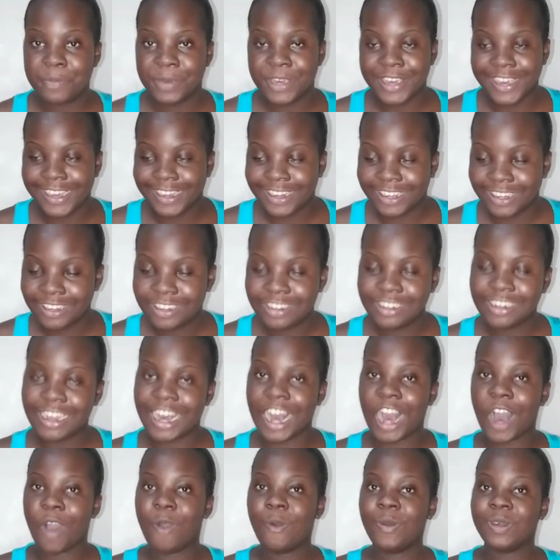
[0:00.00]
here
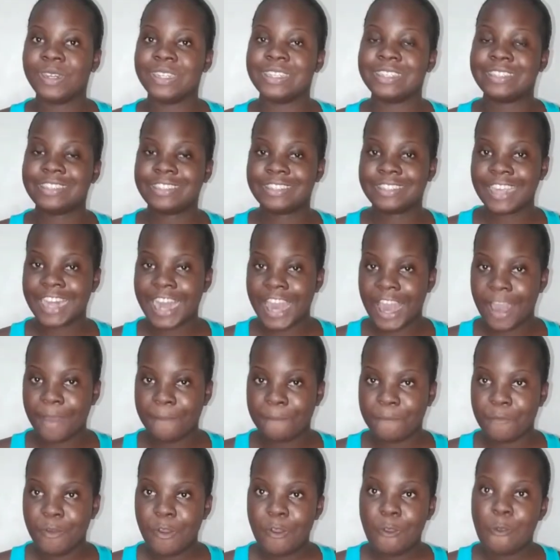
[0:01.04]
I wanna see
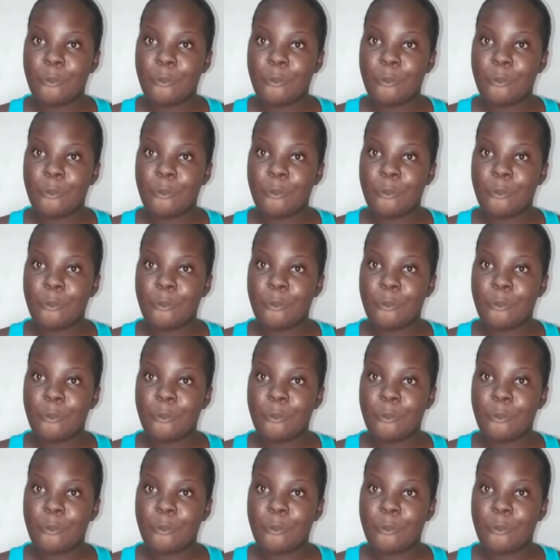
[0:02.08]
them